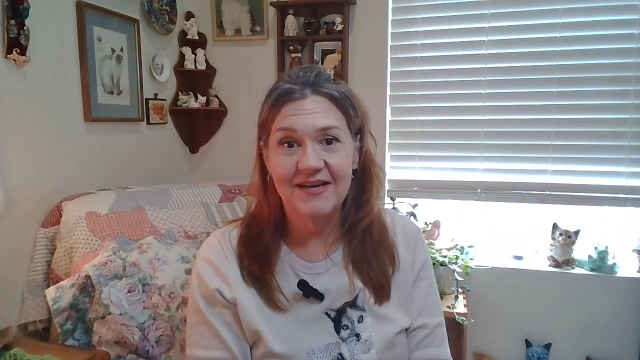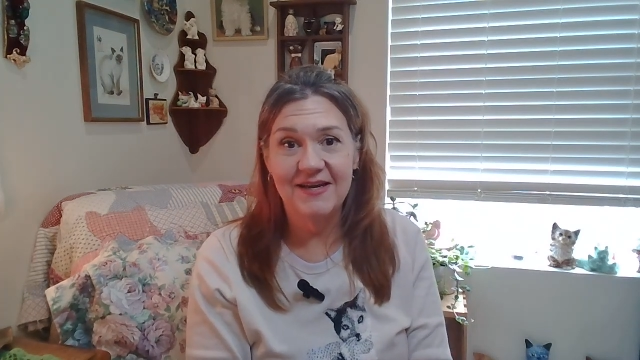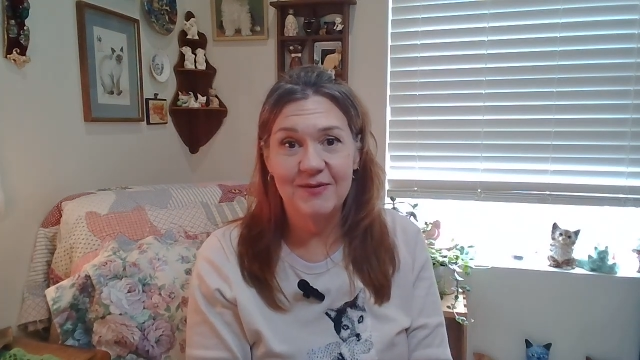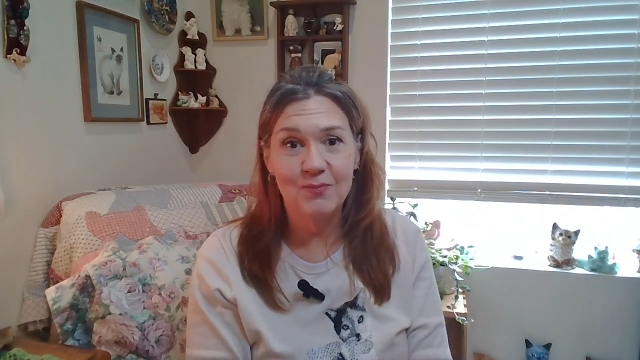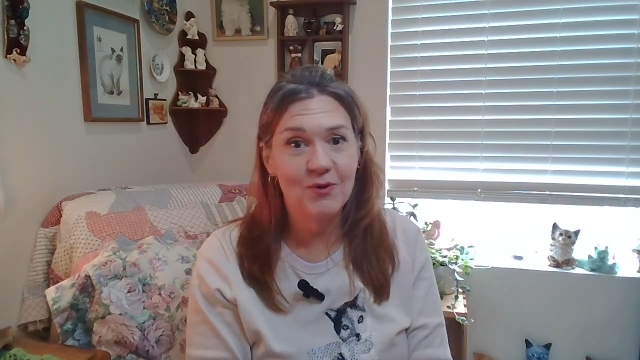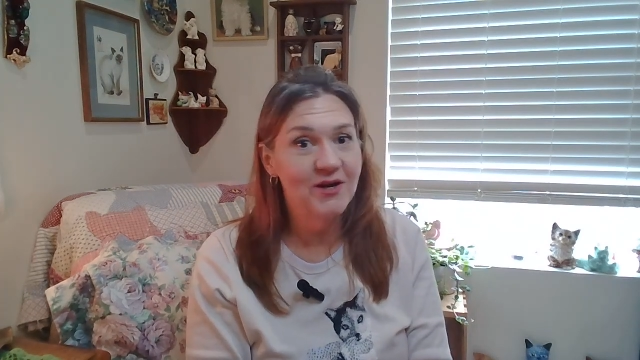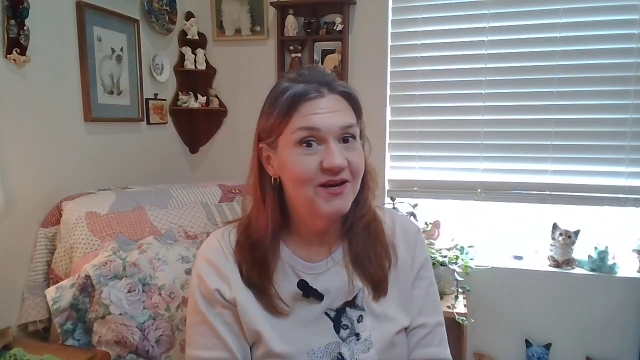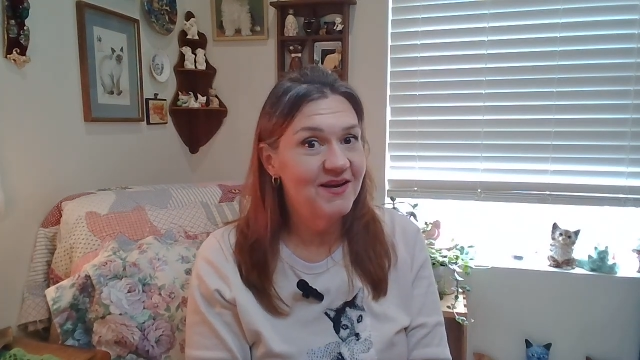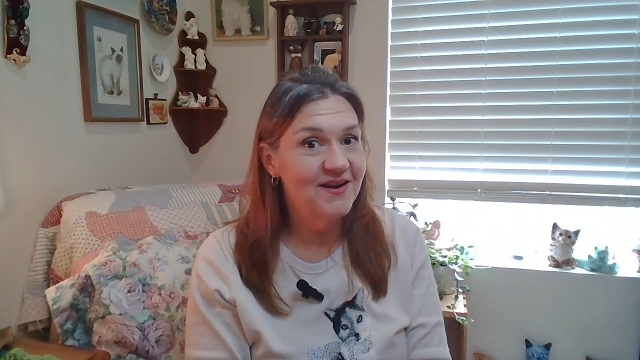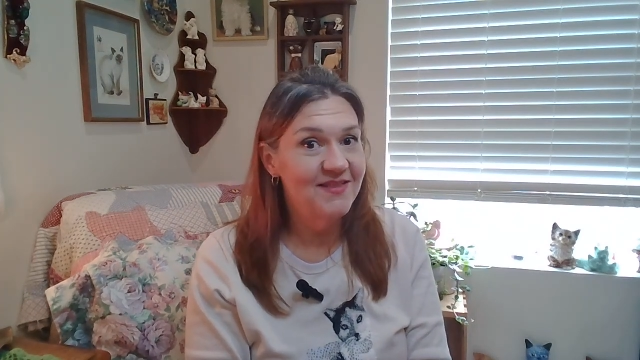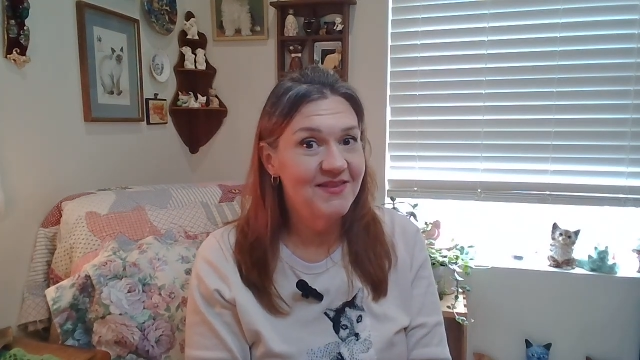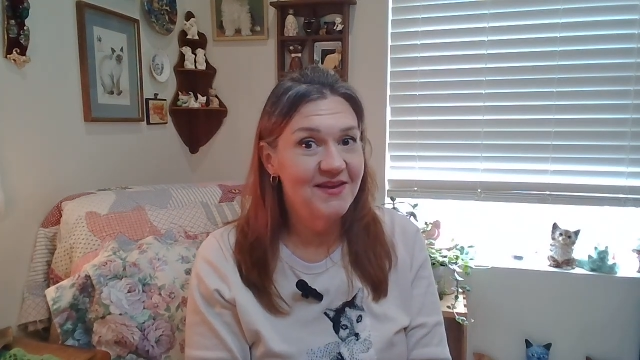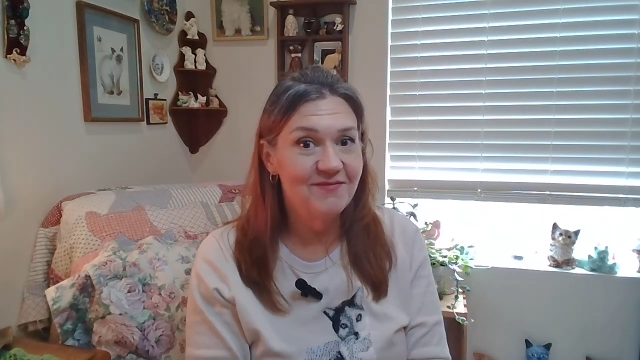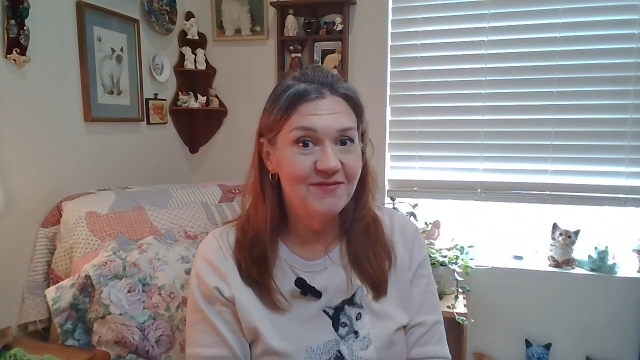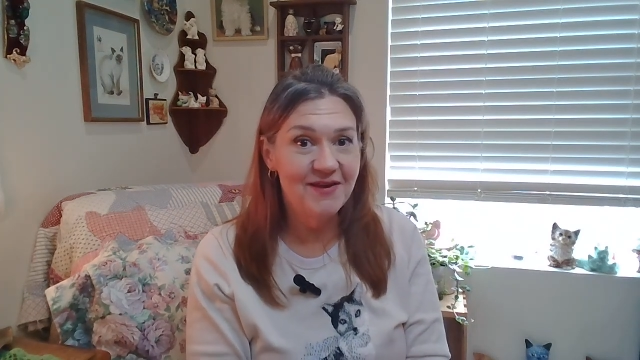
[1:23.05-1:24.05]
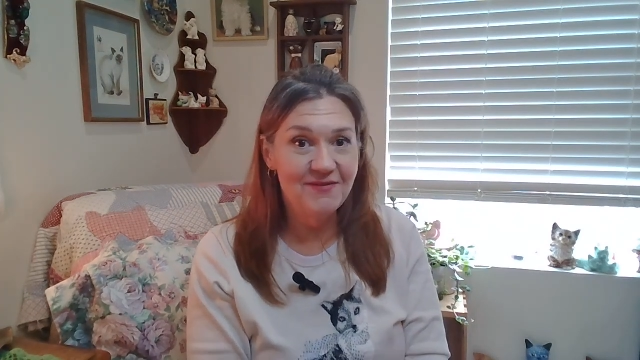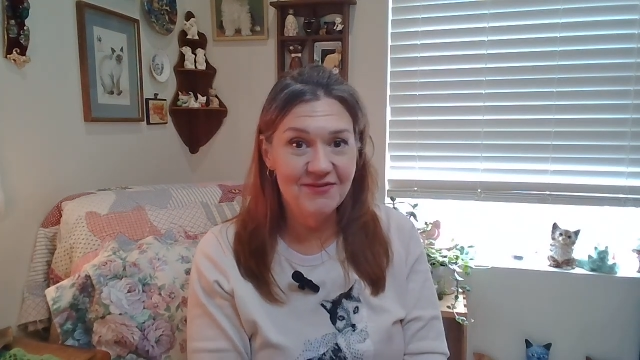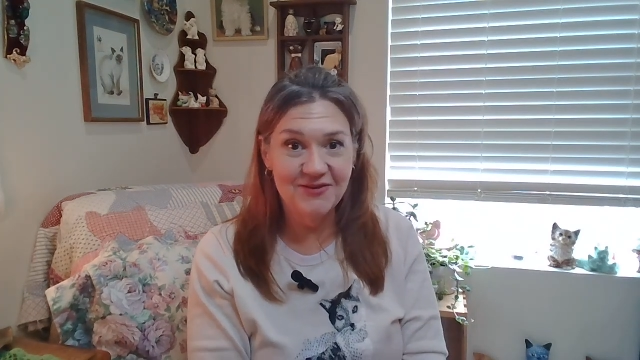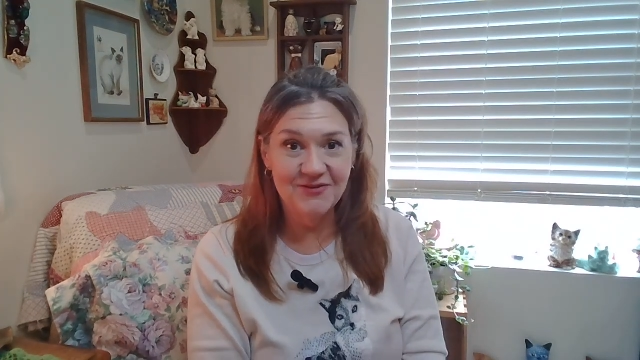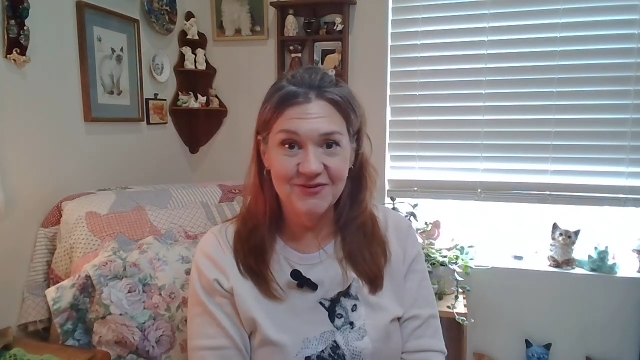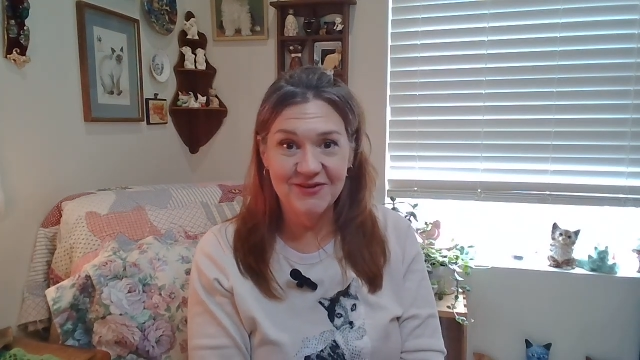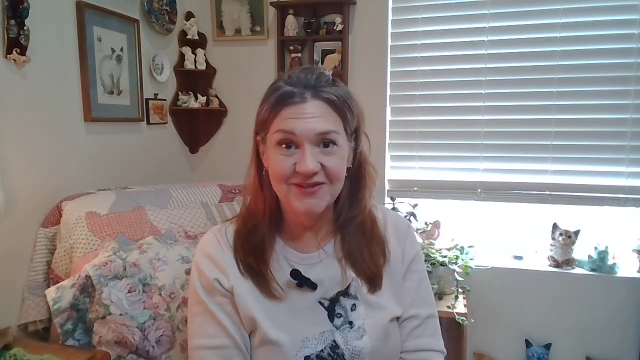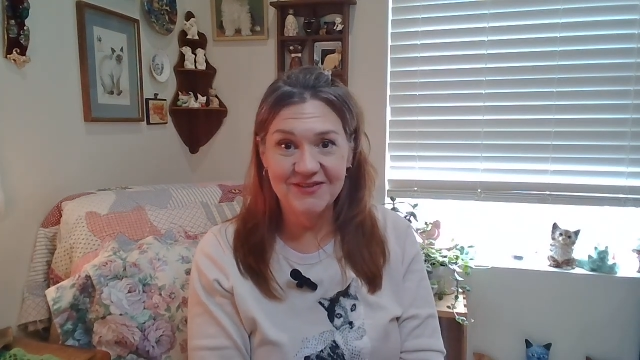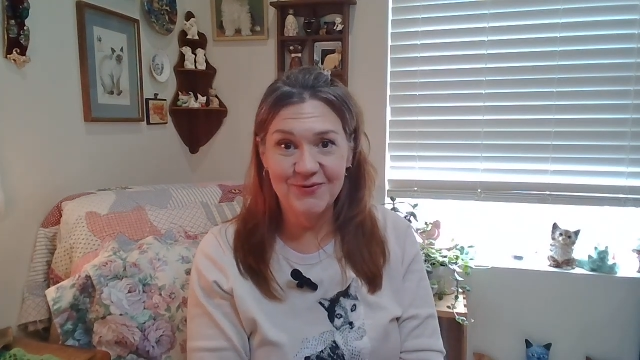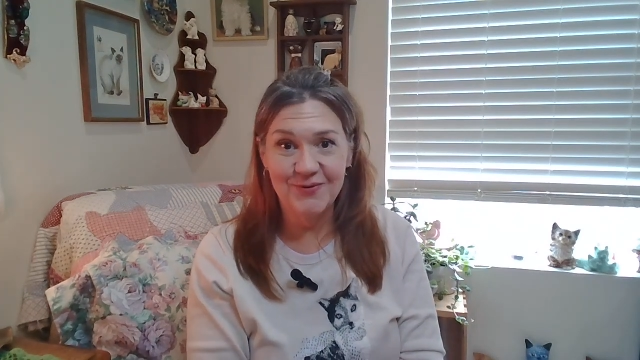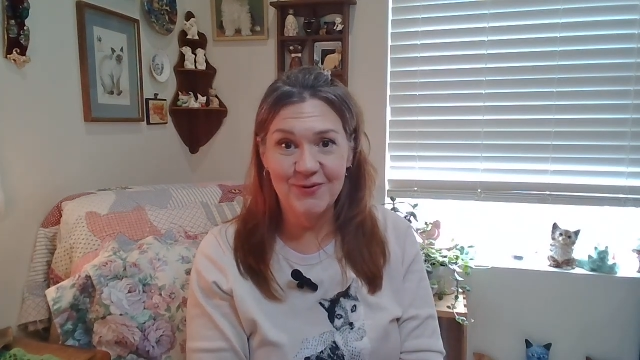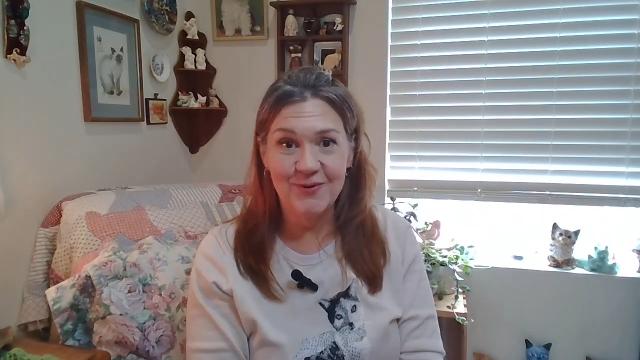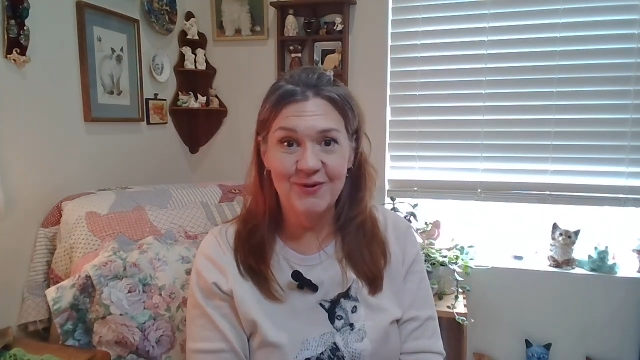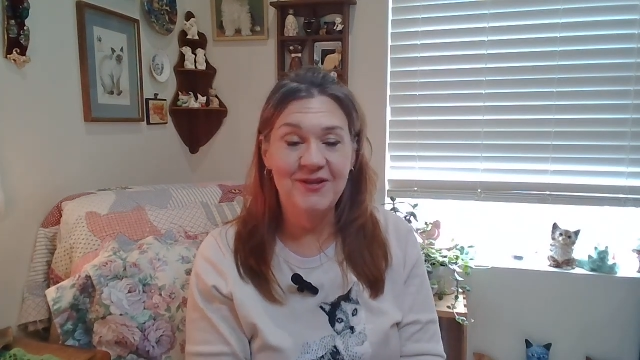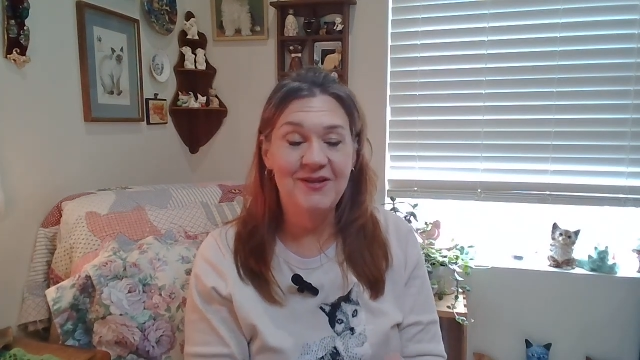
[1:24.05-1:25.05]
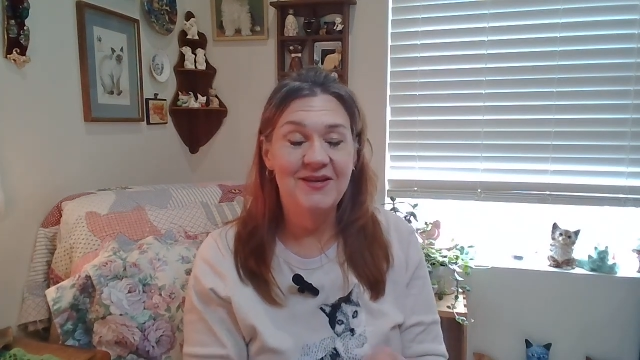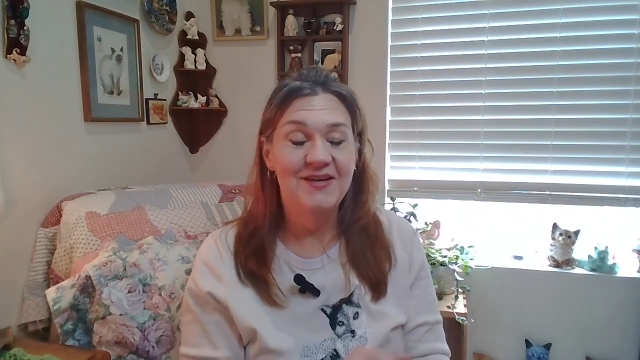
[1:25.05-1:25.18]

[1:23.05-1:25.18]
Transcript: I'm working on that 500 goal.